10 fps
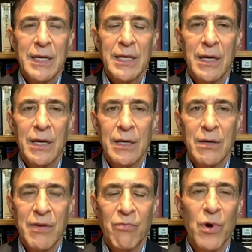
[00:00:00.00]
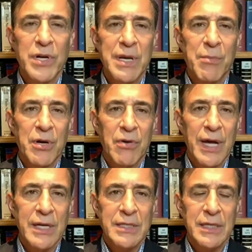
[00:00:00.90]
If one
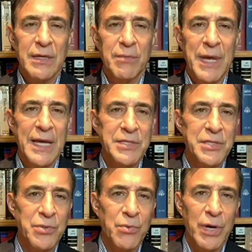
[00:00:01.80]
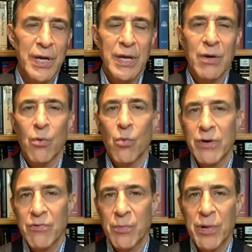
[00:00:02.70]
Democrat passes away or
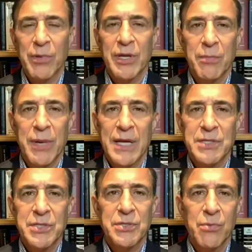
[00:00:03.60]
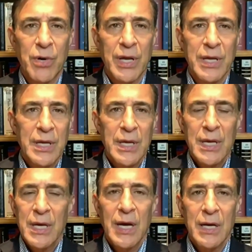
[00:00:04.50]
one Republican passes away,
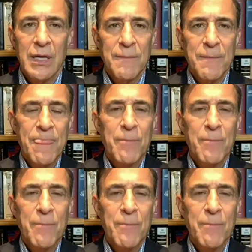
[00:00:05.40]
the